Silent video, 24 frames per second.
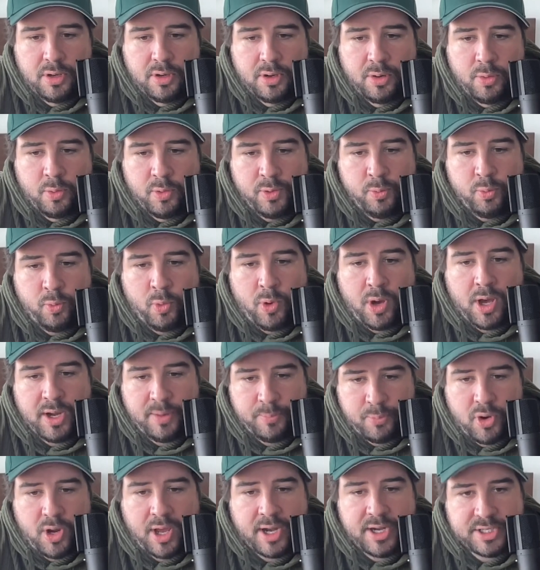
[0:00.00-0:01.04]
we want
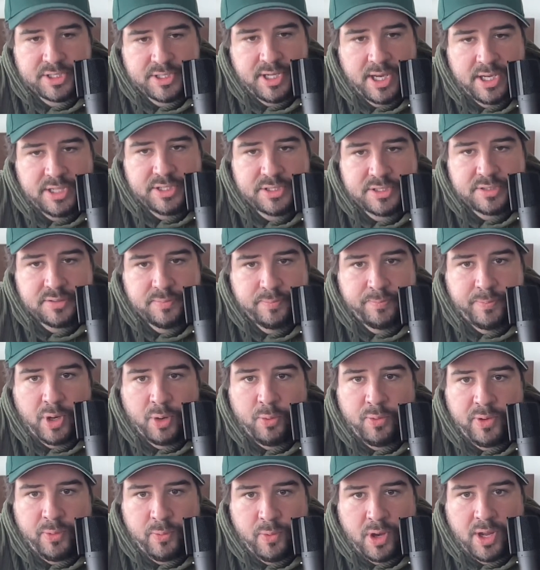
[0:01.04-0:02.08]
to productize, but
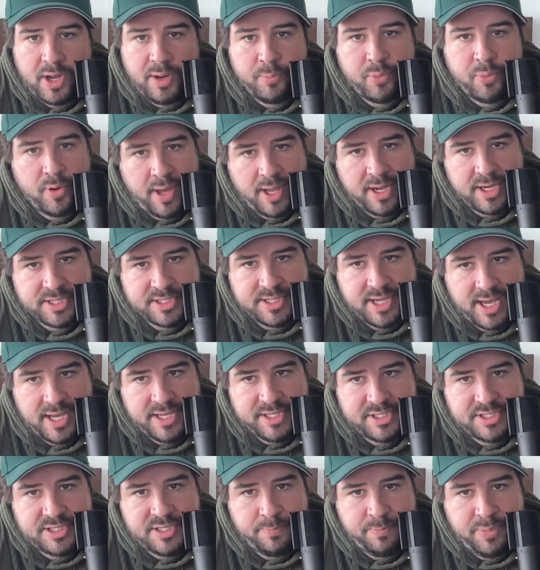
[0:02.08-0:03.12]
we want to
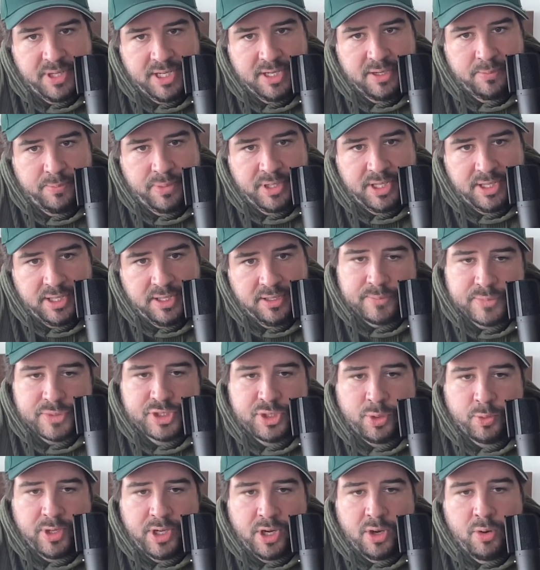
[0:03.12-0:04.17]
productize to B2B.
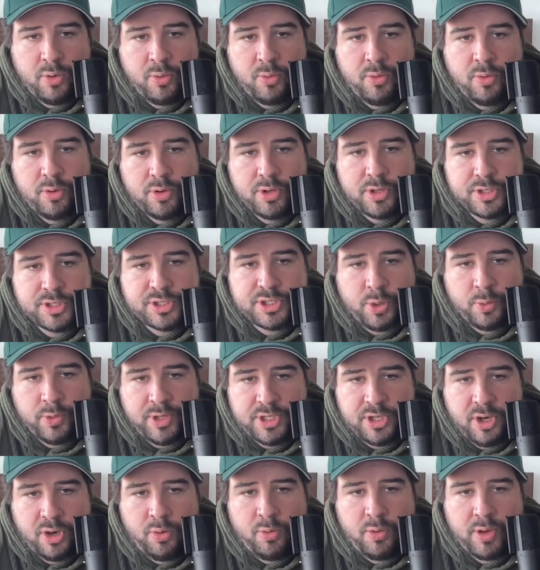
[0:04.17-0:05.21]
So we
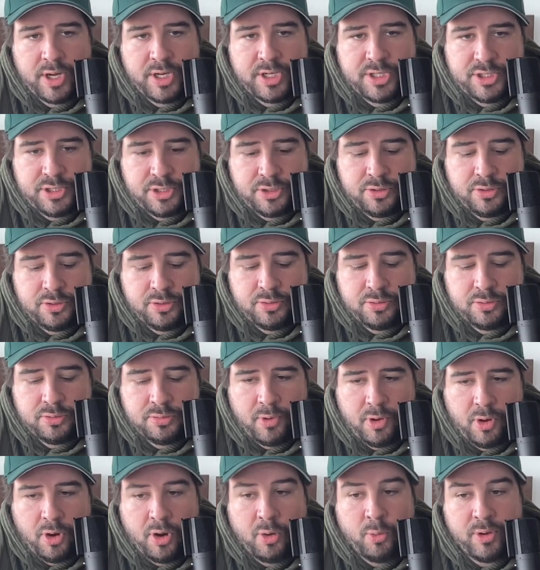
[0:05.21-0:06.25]
don't want to do,
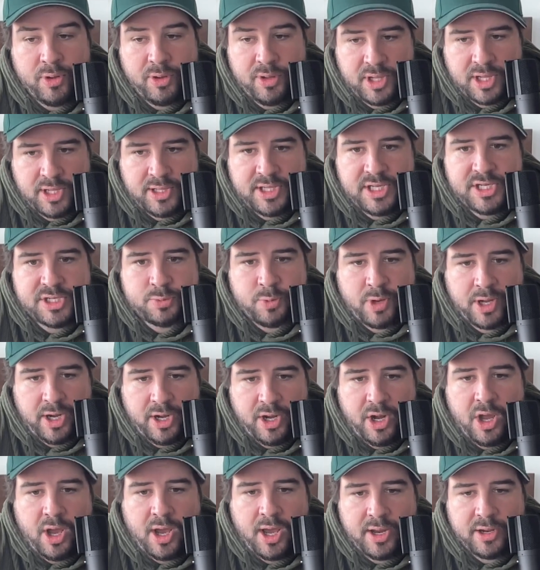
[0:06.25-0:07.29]
or we at least want to
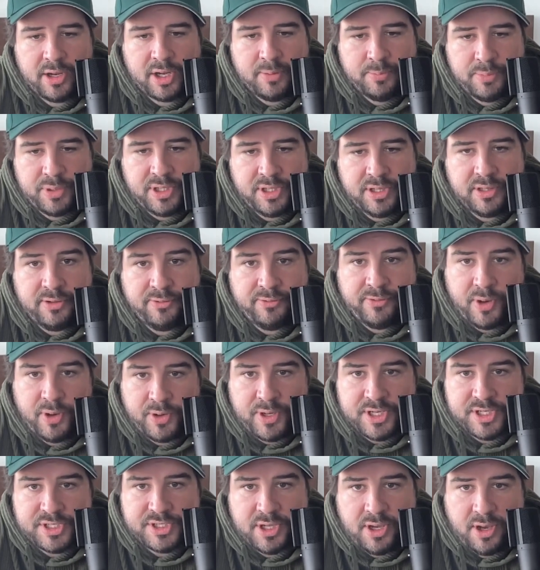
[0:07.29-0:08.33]
not completely
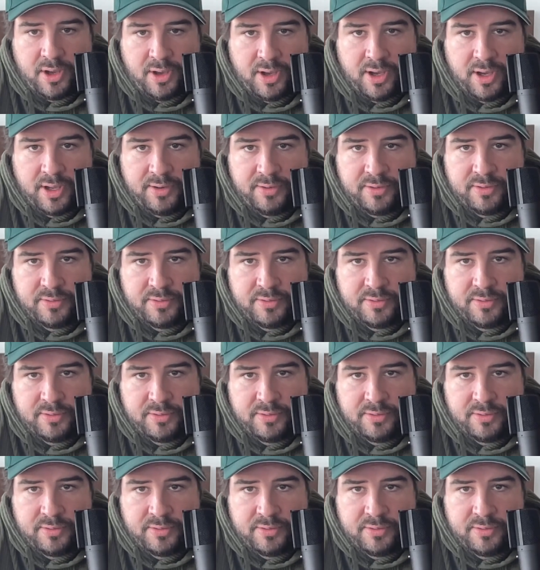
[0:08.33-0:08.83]
focus on